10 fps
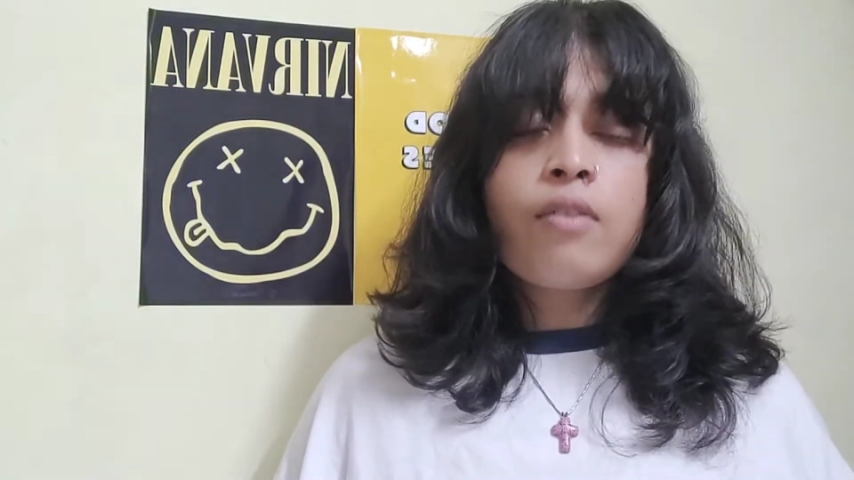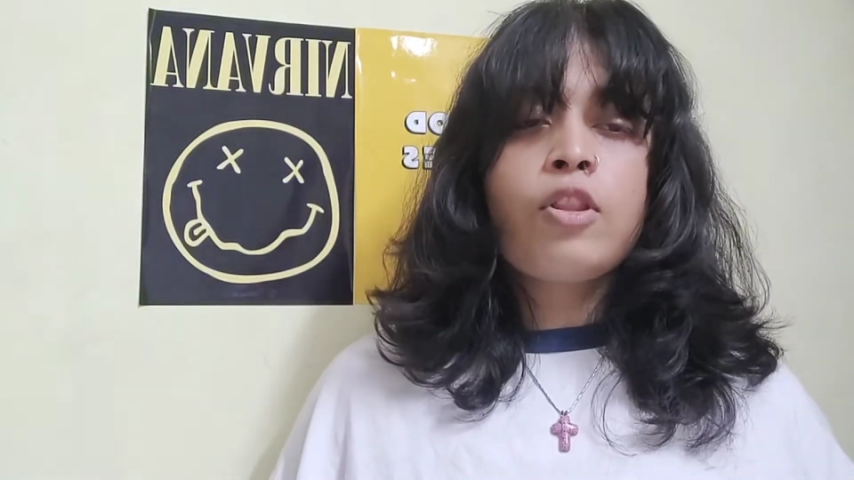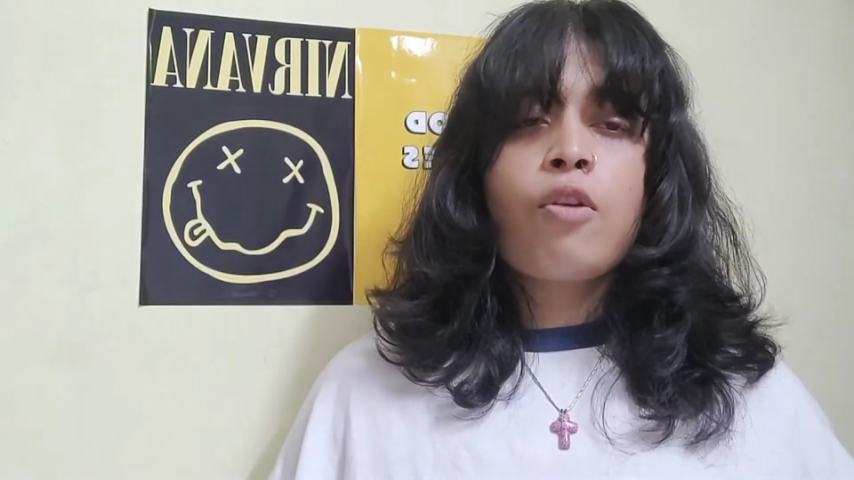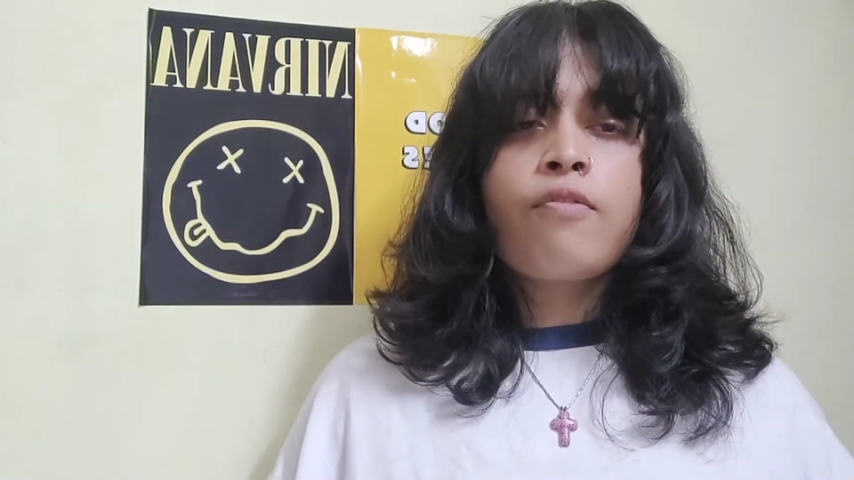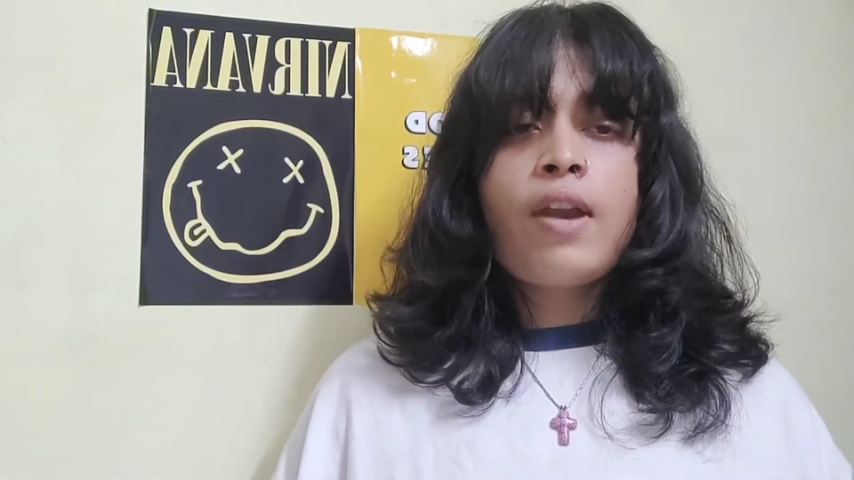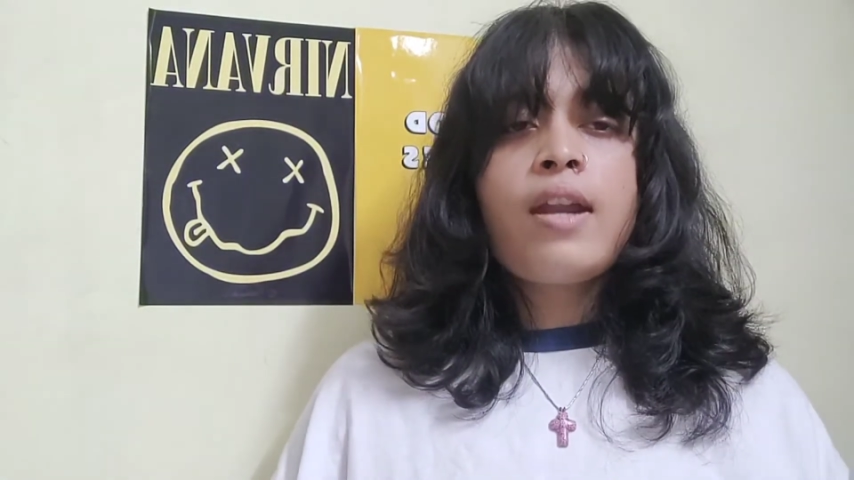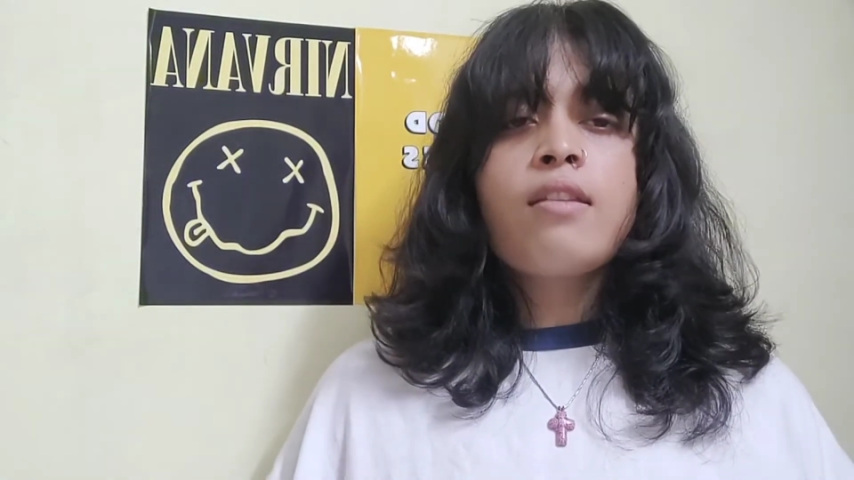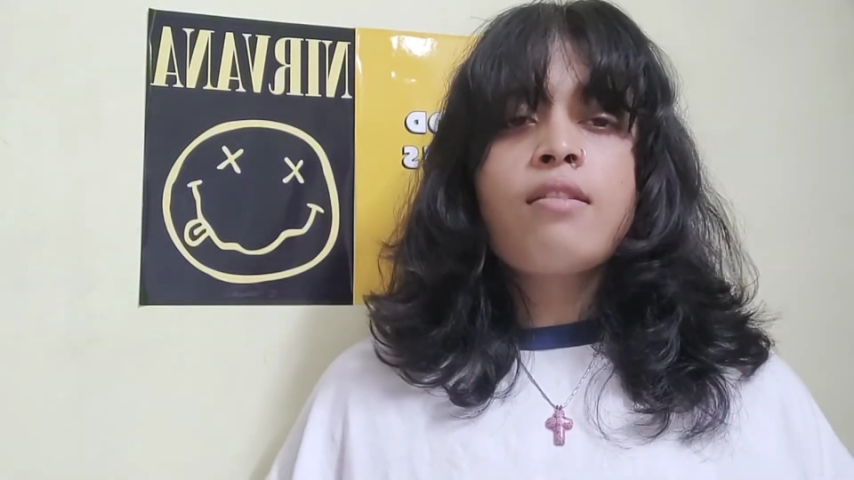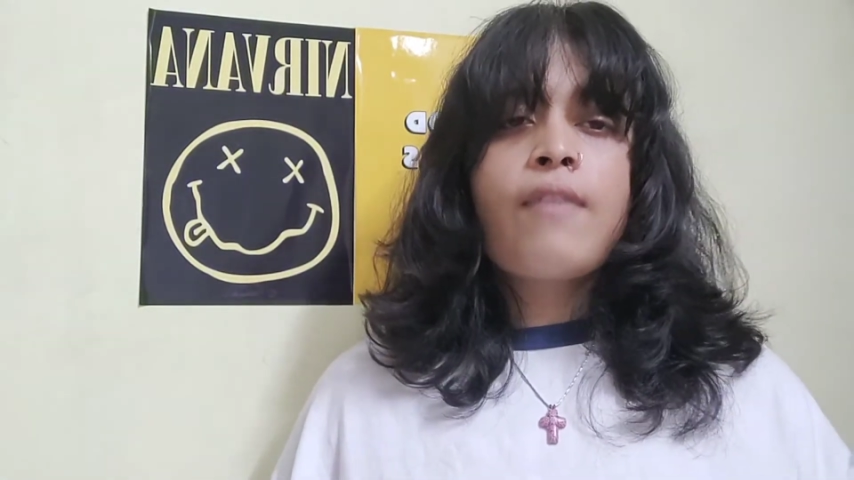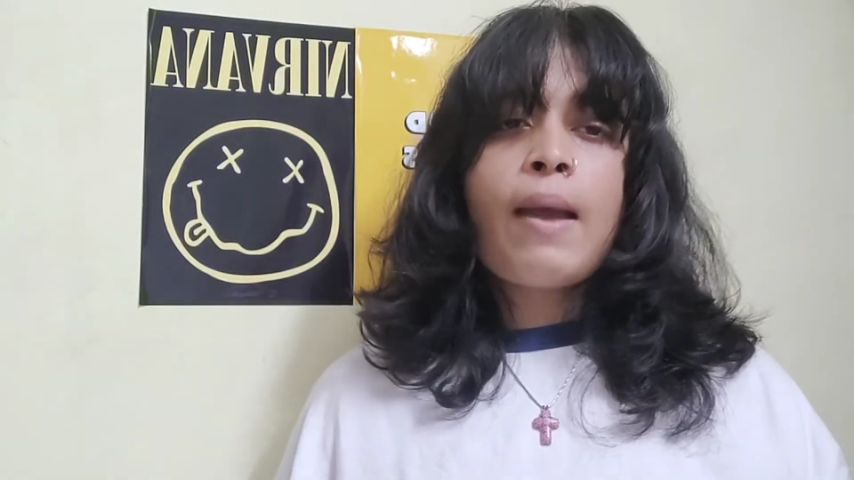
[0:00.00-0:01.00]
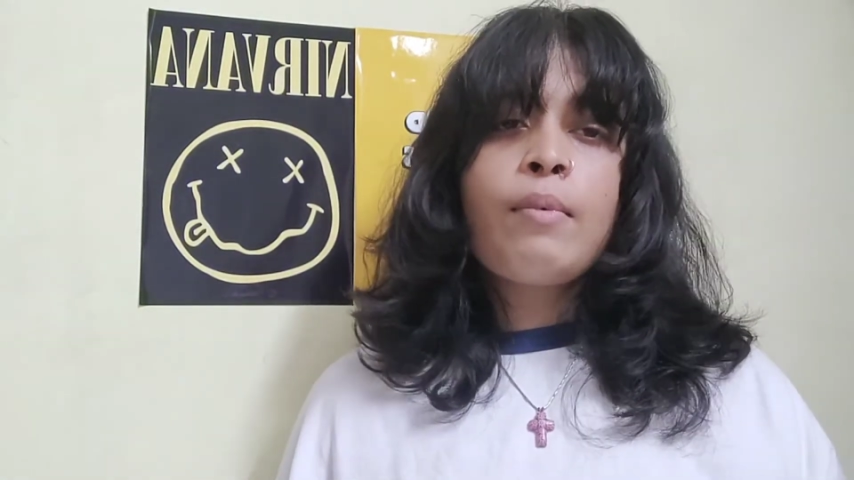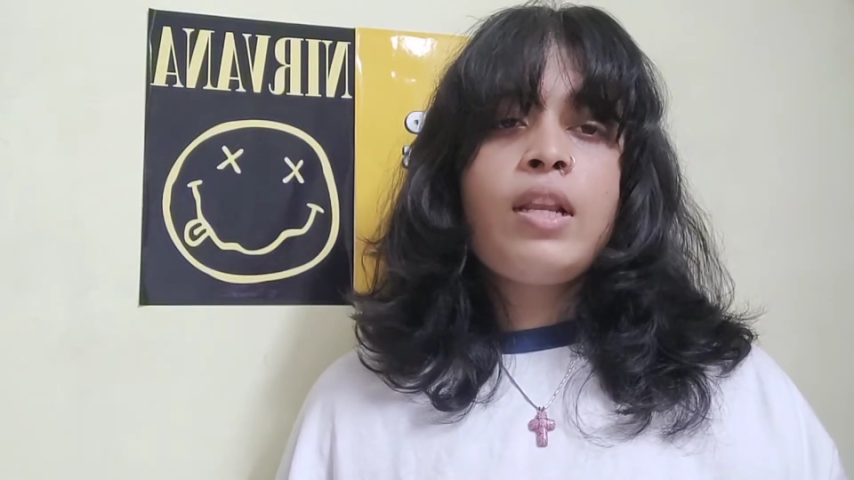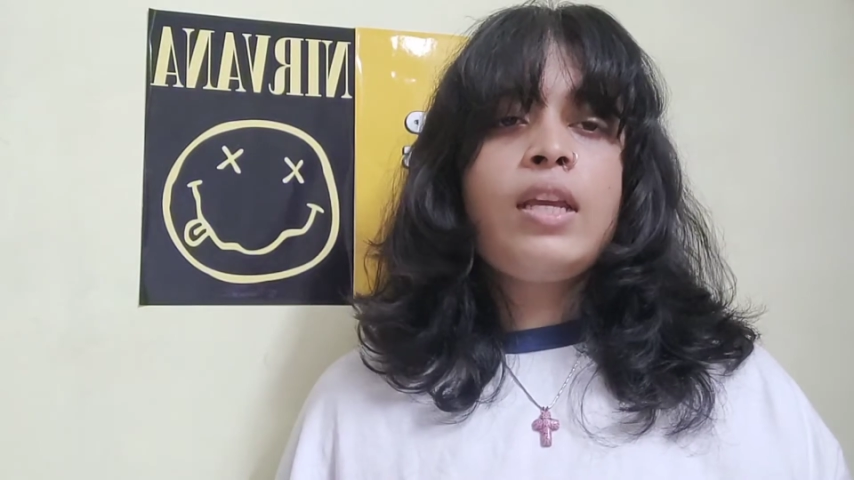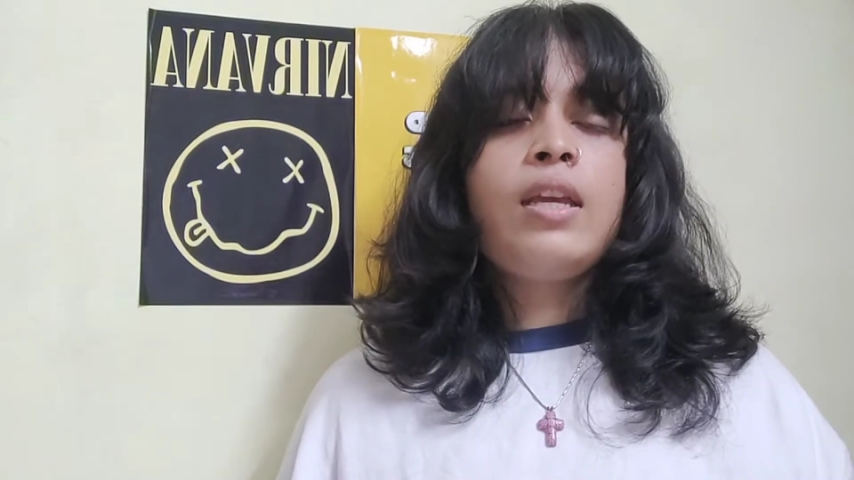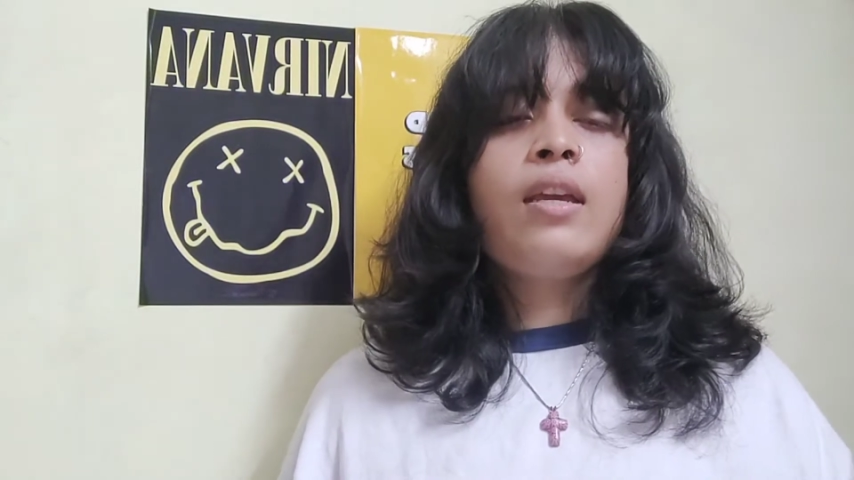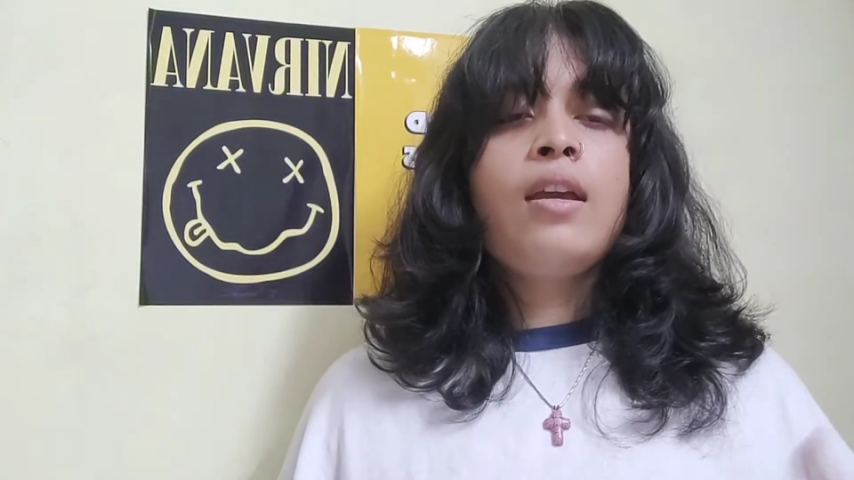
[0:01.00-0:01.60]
with your friends, family.